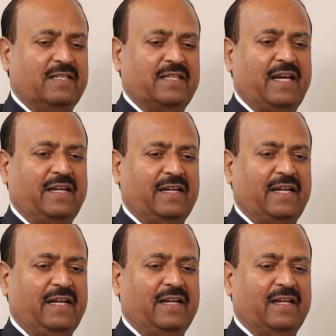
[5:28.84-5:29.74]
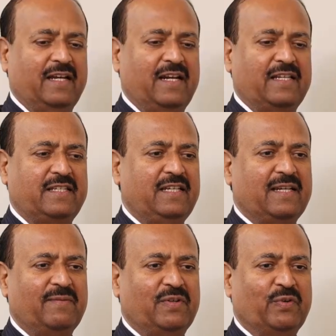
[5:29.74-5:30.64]
sad, and I see it.
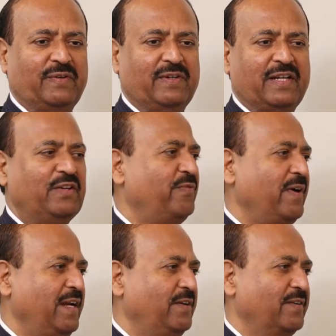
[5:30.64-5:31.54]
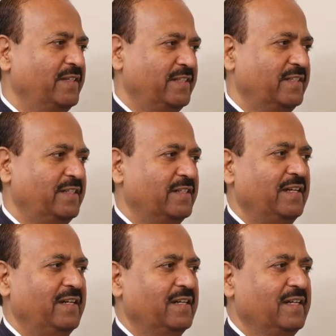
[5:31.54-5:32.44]
I don't even try to fight or resist it.
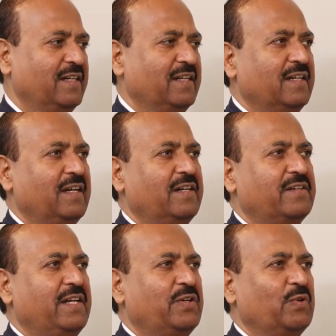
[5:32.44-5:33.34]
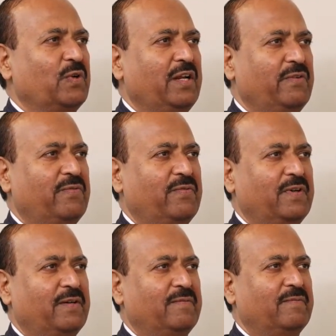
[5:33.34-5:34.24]
I try to live
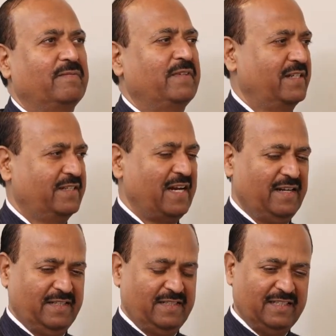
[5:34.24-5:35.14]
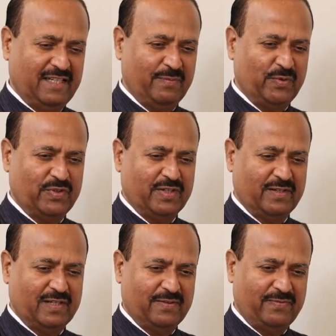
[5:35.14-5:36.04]
that sadness, see that
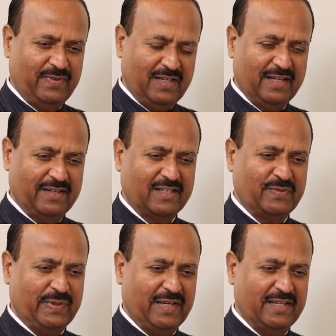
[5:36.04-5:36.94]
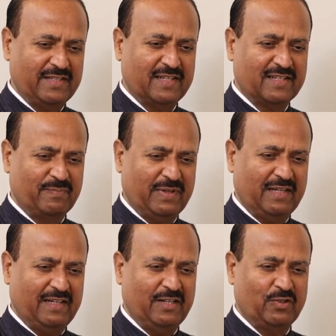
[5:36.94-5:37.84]
emotion, feel it, experience it
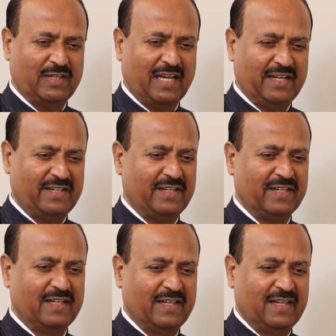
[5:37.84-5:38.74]
completely in totality,